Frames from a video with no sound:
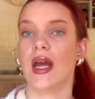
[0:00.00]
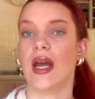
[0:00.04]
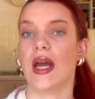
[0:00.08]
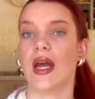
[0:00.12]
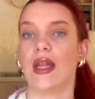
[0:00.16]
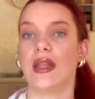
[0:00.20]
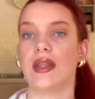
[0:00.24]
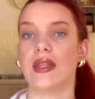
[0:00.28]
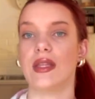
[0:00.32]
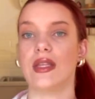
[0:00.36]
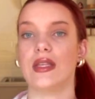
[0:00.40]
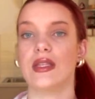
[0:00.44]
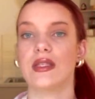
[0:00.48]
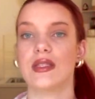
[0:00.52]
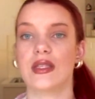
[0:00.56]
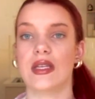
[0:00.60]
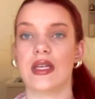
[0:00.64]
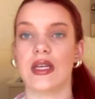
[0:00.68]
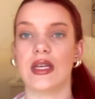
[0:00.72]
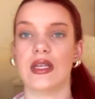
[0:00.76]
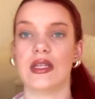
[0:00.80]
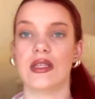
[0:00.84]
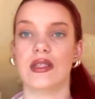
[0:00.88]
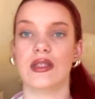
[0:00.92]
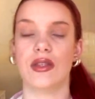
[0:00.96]
And this
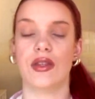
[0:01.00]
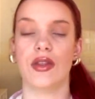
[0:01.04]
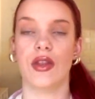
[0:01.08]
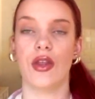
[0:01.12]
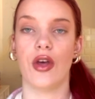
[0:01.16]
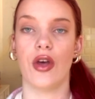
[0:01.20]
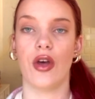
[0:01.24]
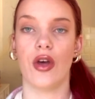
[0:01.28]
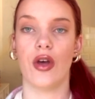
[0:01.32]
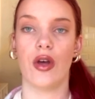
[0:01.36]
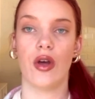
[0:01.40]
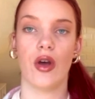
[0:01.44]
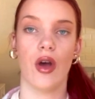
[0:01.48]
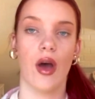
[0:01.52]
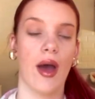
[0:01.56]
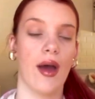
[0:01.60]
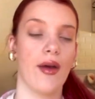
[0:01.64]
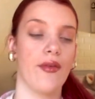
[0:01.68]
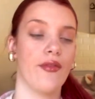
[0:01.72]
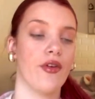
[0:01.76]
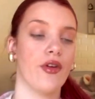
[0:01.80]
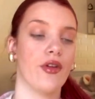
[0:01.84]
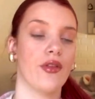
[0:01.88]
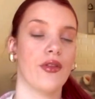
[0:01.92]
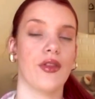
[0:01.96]
is the
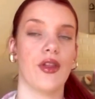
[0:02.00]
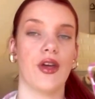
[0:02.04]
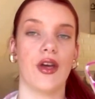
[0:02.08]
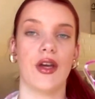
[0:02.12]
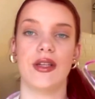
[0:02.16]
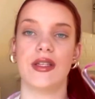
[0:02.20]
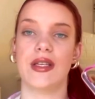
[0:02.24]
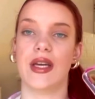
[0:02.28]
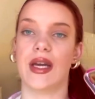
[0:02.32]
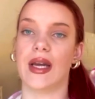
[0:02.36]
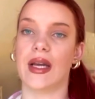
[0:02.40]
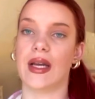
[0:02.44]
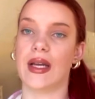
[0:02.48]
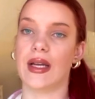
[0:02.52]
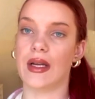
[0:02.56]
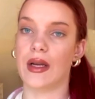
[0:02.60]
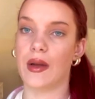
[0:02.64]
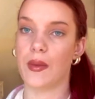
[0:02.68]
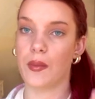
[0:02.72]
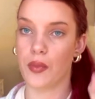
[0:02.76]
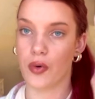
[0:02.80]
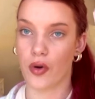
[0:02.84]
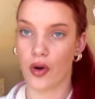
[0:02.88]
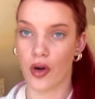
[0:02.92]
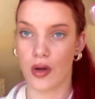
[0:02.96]
iPhone 13
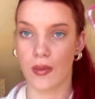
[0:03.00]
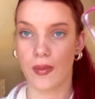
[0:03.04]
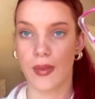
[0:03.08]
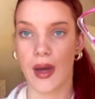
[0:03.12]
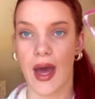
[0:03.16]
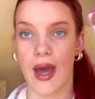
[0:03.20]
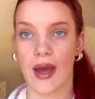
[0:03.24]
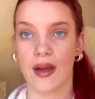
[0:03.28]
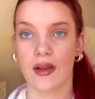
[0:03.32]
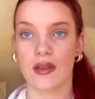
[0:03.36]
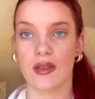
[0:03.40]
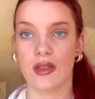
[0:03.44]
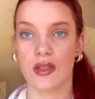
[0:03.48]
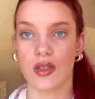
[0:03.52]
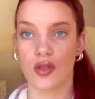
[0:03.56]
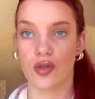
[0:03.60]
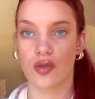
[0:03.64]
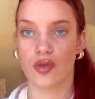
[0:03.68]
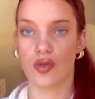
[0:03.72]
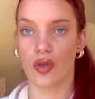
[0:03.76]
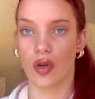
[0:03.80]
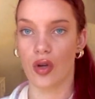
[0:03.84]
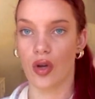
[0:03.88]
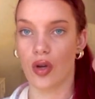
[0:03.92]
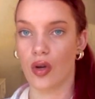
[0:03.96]
Pro Max.
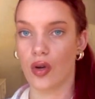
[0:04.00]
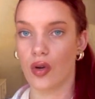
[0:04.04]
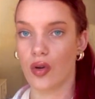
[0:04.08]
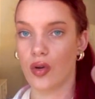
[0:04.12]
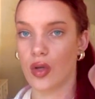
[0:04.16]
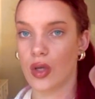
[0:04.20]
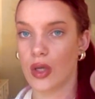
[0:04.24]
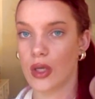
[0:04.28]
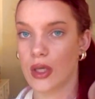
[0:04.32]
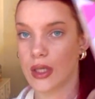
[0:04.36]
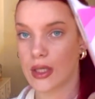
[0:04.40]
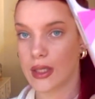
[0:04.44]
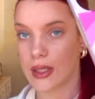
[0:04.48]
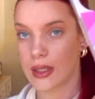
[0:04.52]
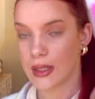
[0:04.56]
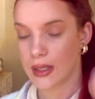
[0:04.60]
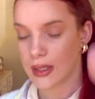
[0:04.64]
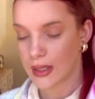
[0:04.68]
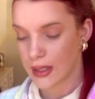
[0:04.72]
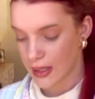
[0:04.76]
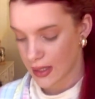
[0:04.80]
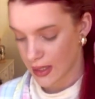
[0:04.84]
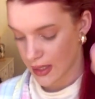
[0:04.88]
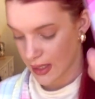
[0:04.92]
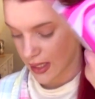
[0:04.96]
So
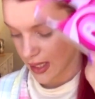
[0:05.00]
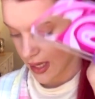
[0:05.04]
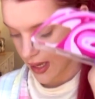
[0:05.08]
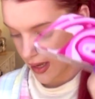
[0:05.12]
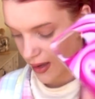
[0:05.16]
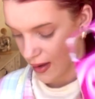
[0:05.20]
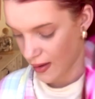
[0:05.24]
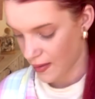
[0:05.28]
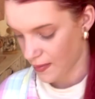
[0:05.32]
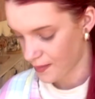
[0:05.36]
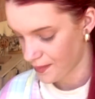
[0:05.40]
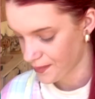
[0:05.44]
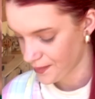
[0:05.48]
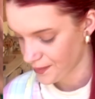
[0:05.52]
yeah.